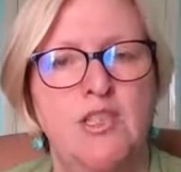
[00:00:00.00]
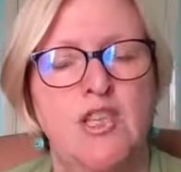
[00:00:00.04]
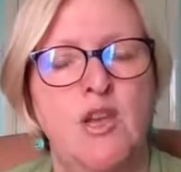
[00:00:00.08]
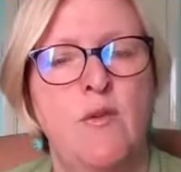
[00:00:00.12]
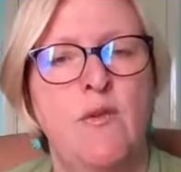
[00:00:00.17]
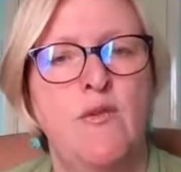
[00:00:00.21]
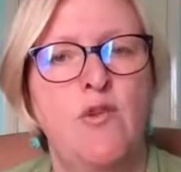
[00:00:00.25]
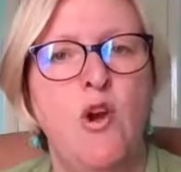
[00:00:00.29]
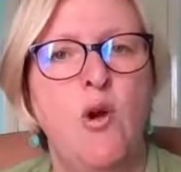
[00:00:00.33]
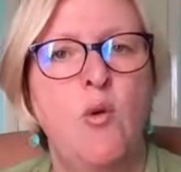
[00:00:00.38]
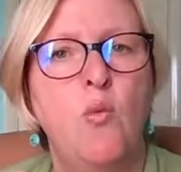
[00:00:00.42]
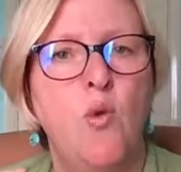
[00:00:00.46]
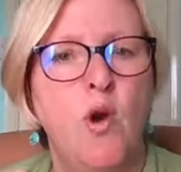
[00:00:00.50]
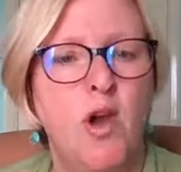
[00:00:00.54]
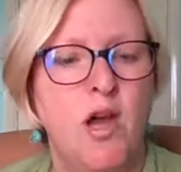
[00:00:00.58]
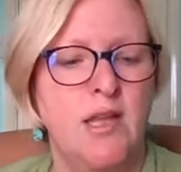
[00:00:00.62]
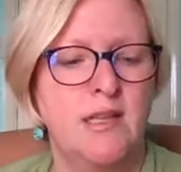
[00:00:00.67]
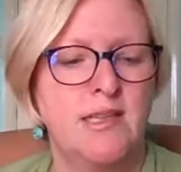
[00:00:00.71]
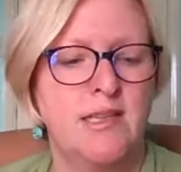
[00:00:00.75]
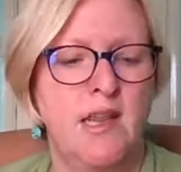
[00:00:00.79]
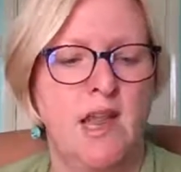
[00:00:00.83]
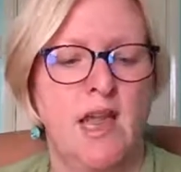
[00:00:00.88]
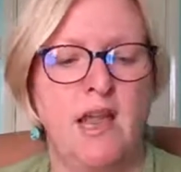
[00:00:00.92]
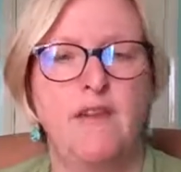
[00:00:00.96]
So I've got
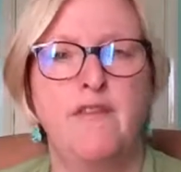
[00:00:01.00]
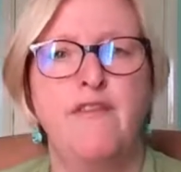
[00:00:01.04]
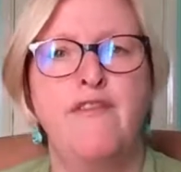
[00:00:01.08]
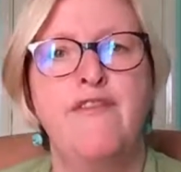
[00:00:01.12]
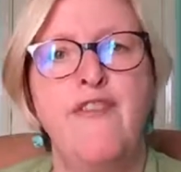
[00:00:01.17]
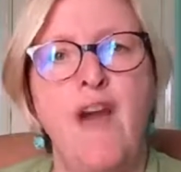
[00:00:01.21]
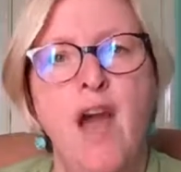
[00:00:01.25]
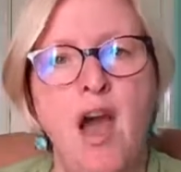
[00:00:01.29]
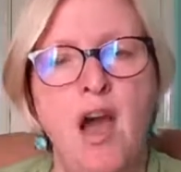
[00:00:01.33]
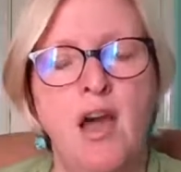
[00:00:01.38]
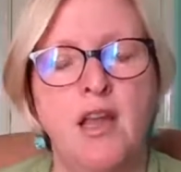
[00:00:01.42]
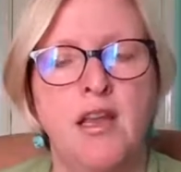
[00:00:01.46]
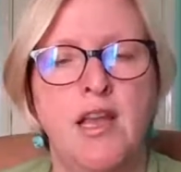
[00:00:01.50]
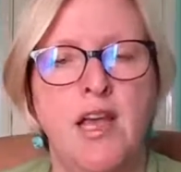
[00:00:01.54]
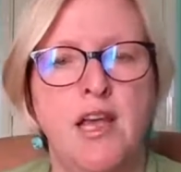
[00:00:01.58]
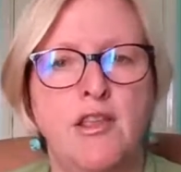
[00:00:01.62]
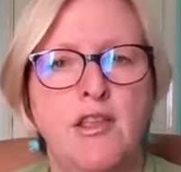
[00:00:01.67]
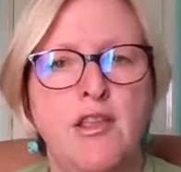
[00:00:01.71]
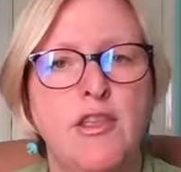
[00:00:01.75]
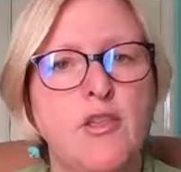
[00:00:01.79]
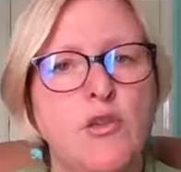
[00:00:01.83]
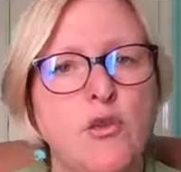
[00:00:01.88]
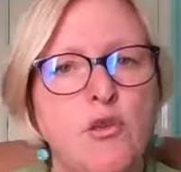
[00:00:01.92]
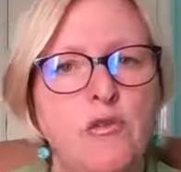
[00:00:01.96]
words like fun
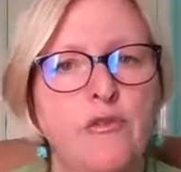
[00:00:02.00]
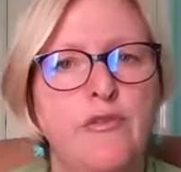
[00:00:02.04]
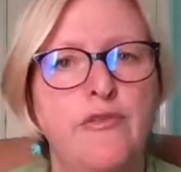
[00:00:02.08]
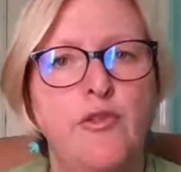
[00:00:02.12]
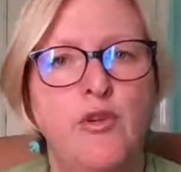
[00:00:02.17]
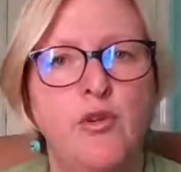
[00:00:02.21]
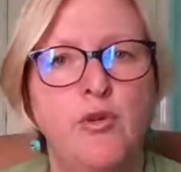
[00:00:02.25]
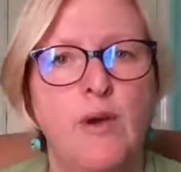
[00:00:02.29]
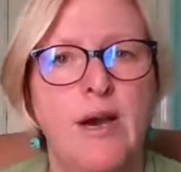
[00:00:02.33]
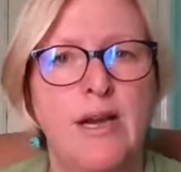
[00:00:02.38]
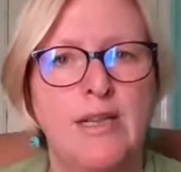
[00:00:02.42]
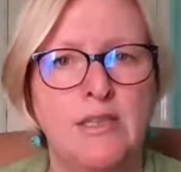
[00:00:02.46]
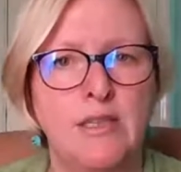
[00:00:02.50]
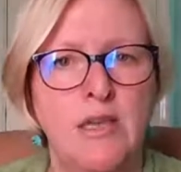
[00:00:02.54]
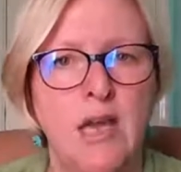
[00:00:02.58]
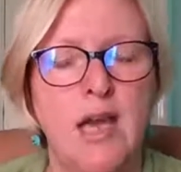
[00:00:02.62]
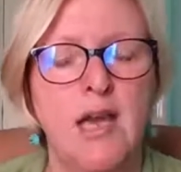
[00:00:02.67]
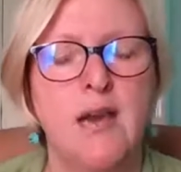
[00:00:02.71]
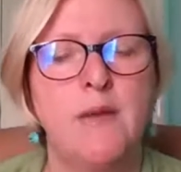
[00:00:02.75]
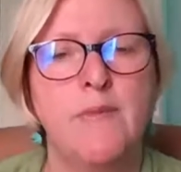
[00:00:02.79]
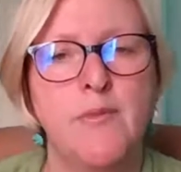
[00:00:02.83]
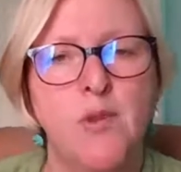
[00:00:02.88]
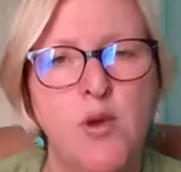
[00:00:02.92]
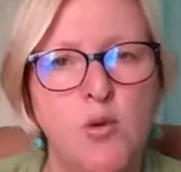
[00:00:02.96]
and thoughtful and
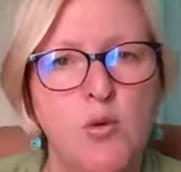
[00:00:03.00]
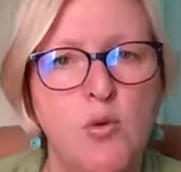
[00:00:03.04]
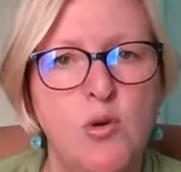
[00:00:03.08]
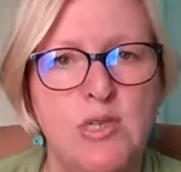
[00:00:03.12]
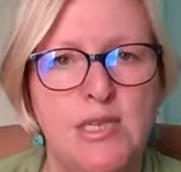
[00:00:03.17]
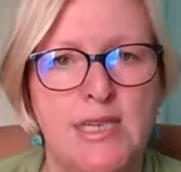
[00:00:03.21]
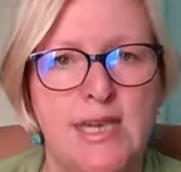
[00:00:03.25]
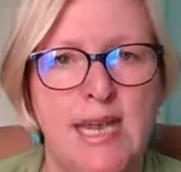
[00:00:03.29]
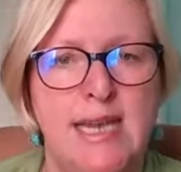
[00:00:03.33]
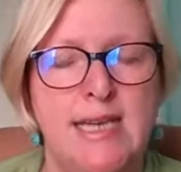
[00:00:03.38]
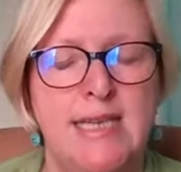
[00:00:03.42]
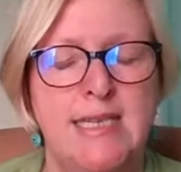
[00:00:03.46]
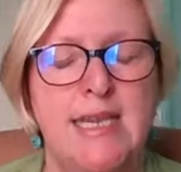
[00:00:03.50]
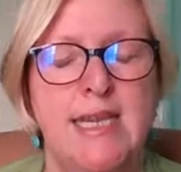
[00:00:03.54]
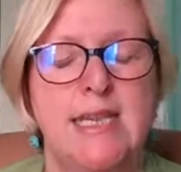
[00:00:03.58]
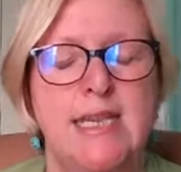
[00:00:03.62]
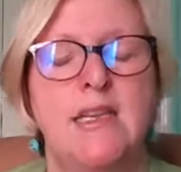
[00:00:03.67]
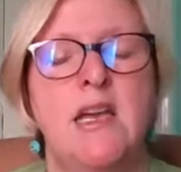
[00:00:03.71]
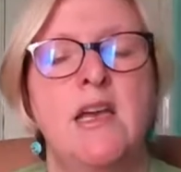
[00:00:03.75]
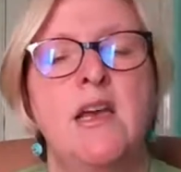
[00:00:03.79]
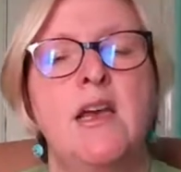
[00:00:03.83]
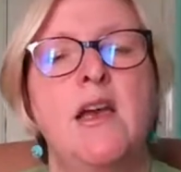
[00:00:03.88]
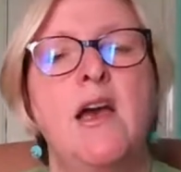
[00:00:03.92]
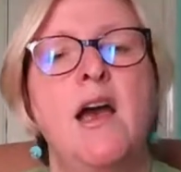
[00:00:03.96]
coordinated.